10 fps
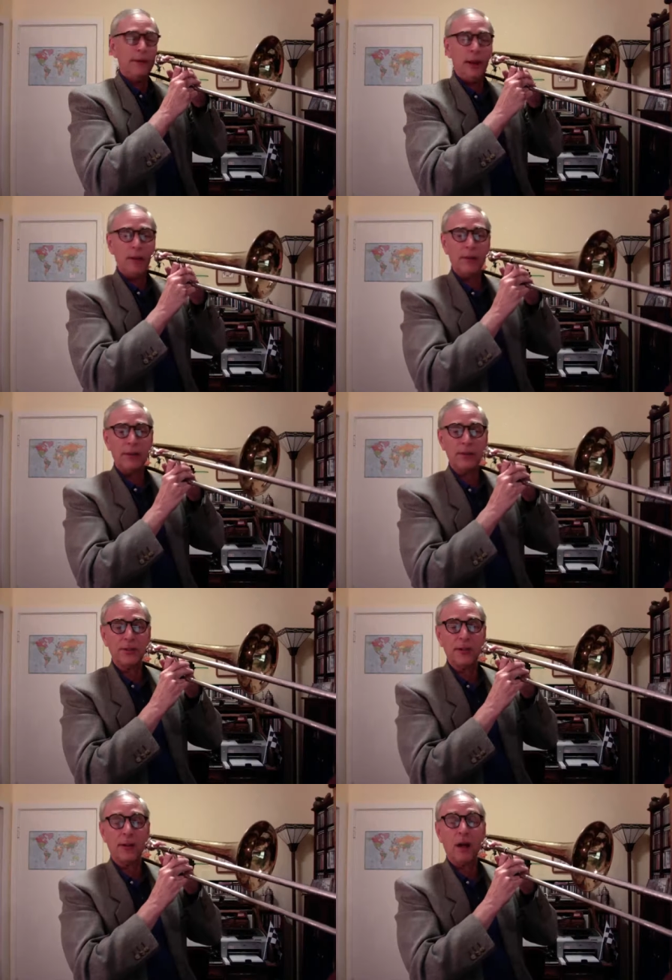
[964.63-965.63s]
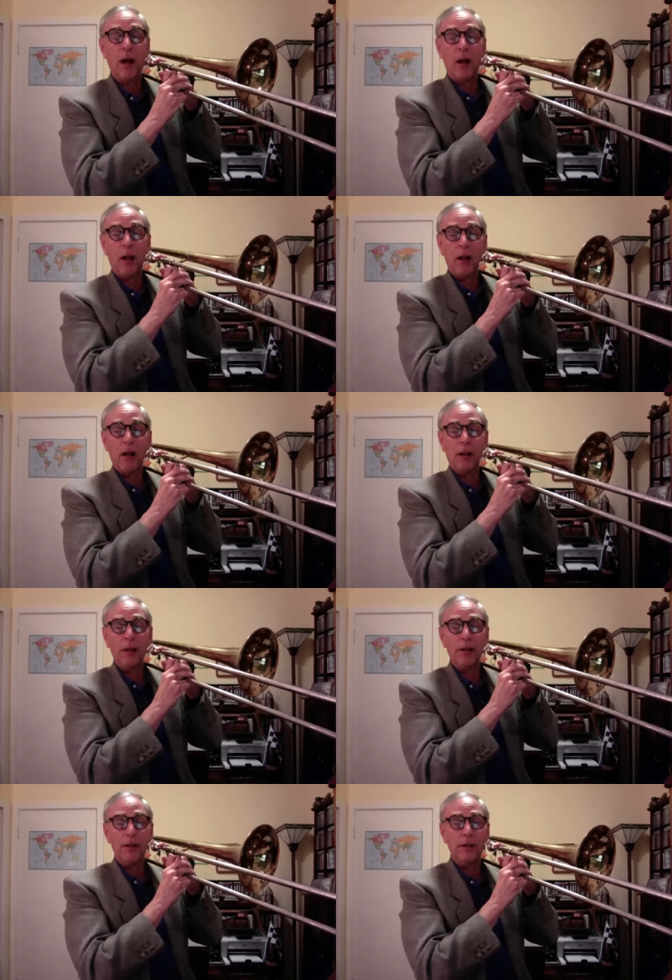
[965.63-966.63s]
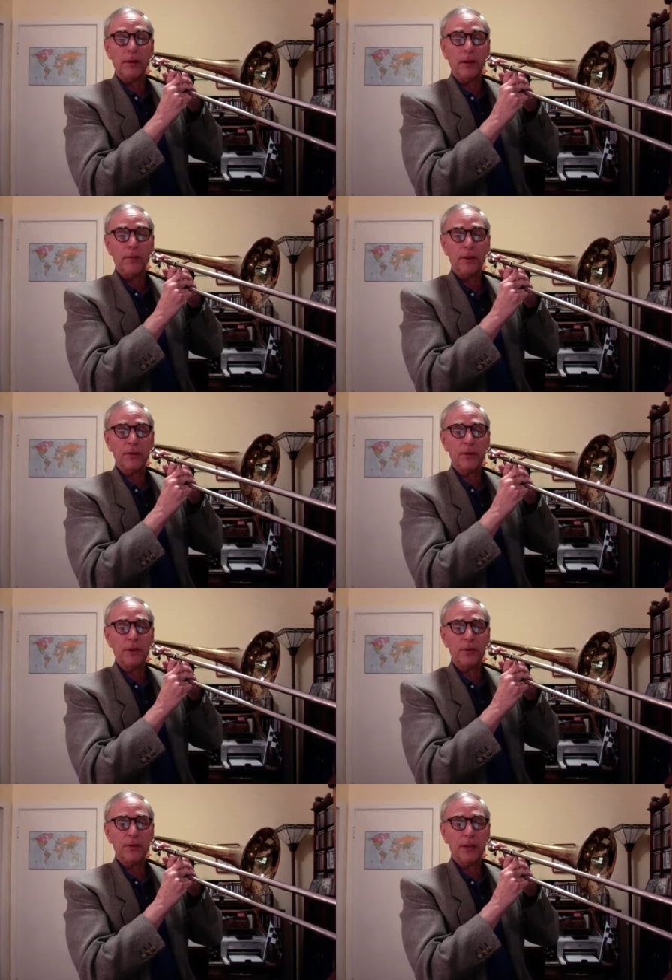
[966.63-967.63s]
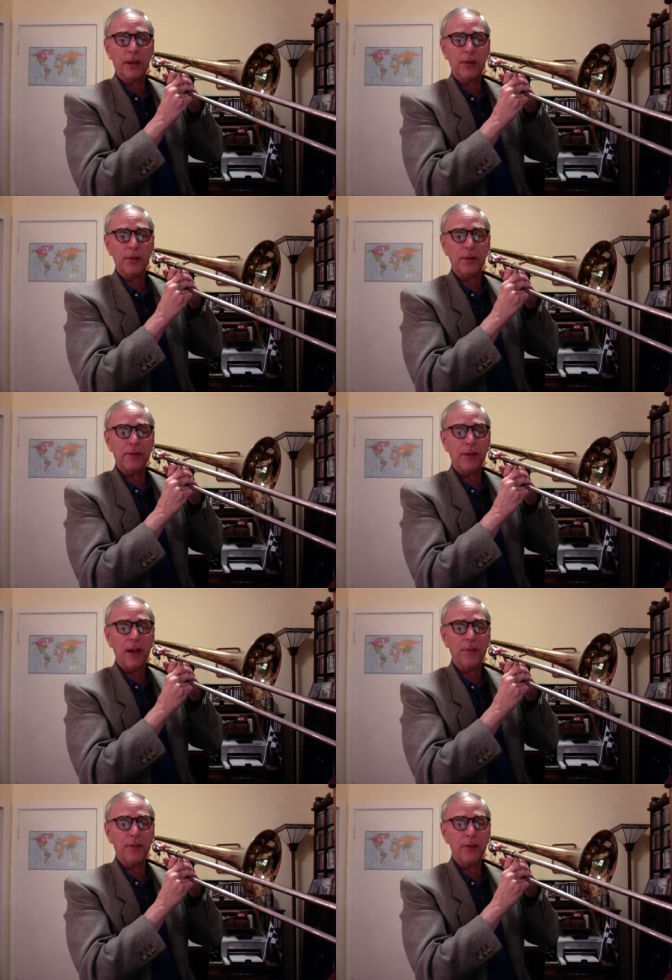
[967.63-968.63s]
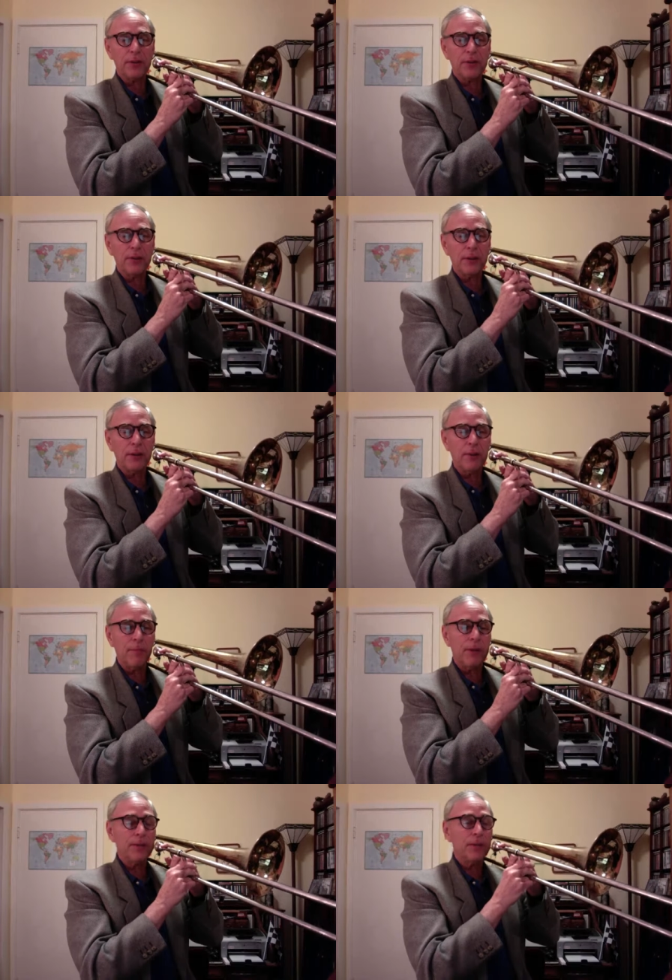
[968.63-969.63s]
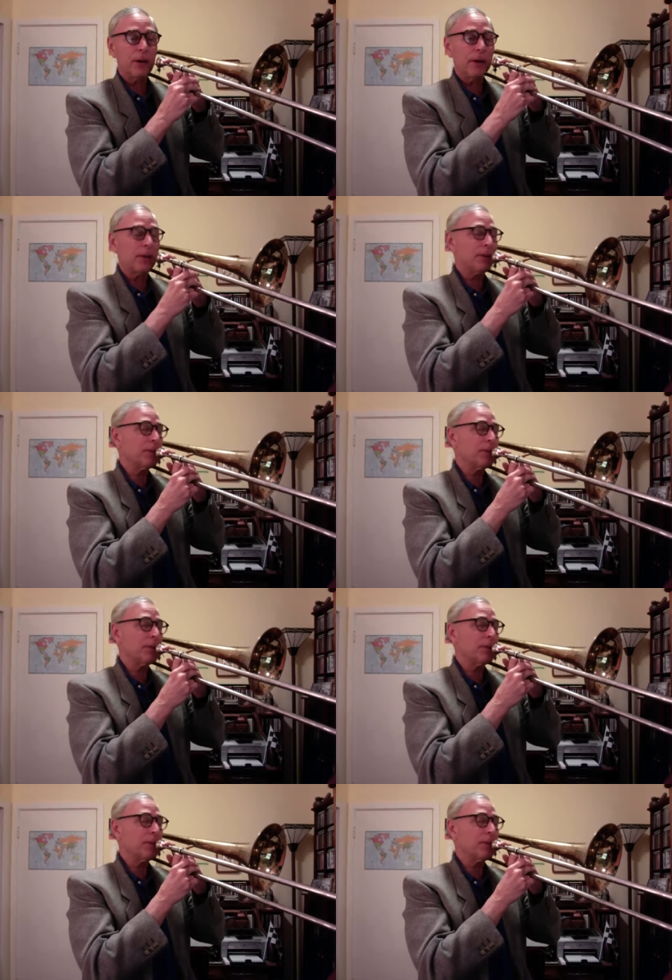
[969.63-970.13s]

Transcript: Now let's link all of those notes together in a five note slur, starting at the